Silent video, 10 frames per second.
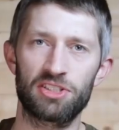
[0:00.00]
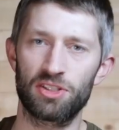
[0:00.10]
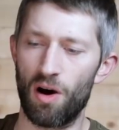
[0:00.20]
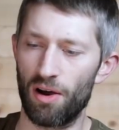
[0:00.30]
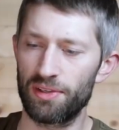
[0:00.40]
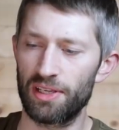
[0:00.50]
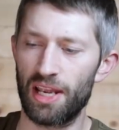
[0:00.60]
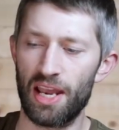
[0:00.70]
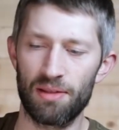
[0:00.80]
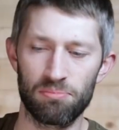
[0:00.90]
as gone,
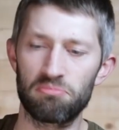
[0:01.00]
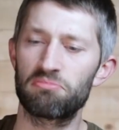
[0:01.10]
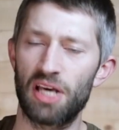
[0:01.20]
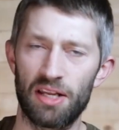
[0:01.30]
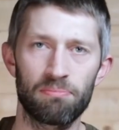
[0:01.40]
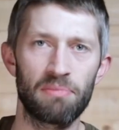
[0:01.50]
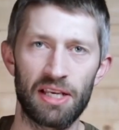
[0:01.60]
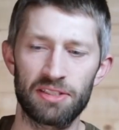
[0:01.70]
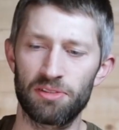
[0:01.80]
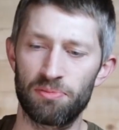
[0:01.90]
and that
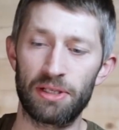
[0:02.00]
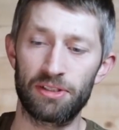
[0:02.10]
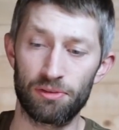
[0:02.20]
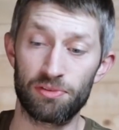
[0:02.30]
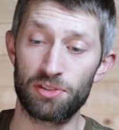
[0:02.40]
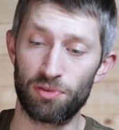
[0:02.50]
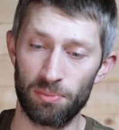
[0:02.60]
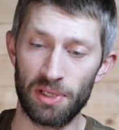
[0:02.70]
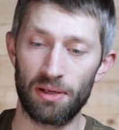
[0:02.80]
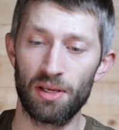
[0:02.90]
makes the big difference
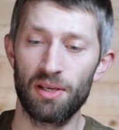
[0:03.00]
for me.